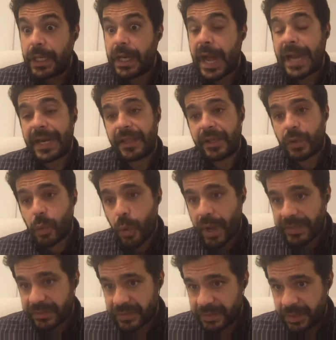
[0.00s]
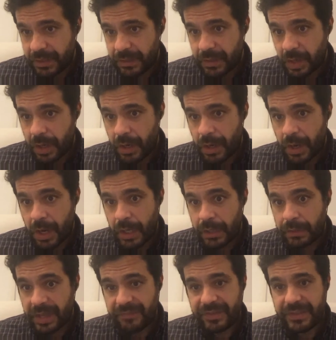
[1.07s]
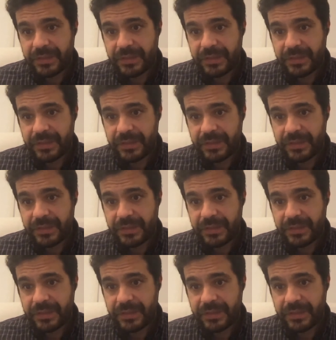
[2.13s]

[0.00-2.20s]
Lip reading: Another question on,